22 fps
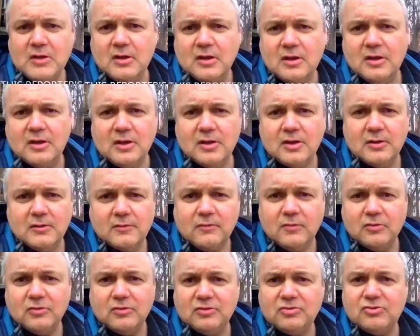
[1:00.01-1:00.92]
Uh,
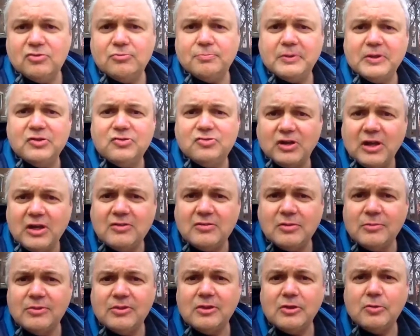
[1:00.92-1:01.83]
this has been J.
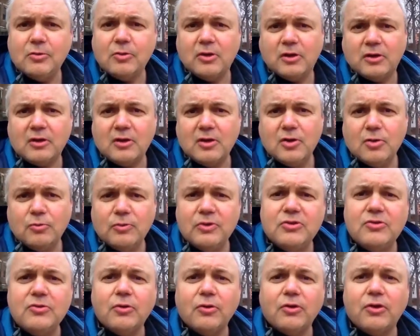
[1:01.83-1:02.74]
Timothy Quirk
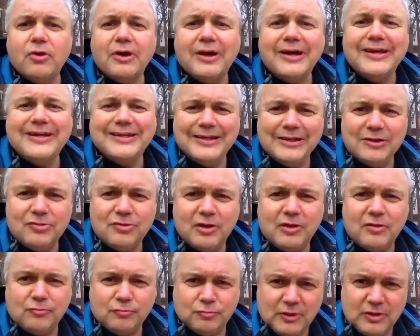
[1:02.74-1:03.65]
with your
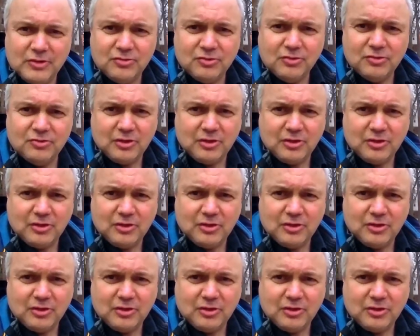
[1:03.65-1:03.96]
Internet Research